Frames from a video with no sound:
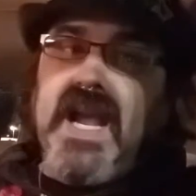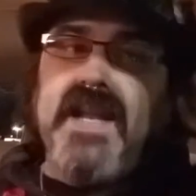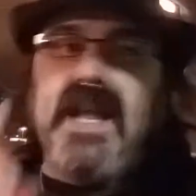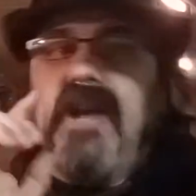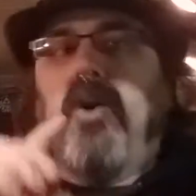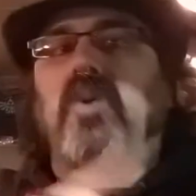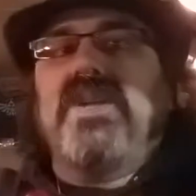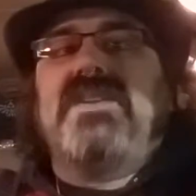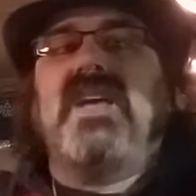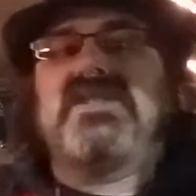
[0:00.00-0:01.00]
and that it
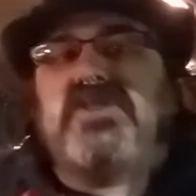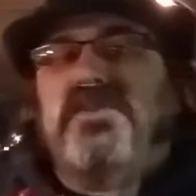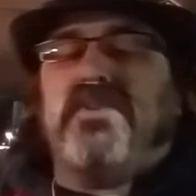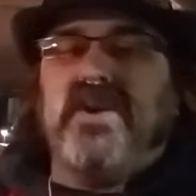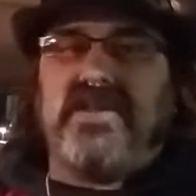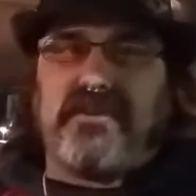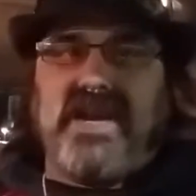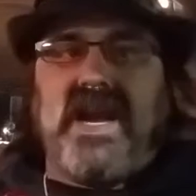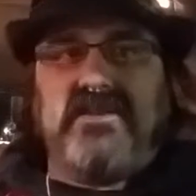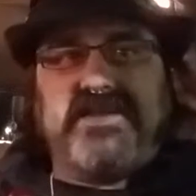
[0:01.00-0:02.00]
only takes
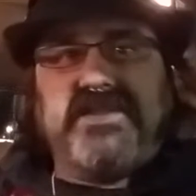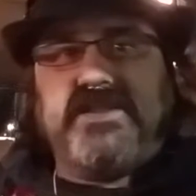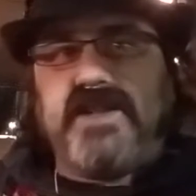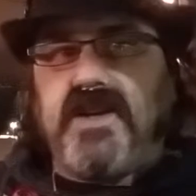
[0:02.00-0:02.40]
2.3 ounces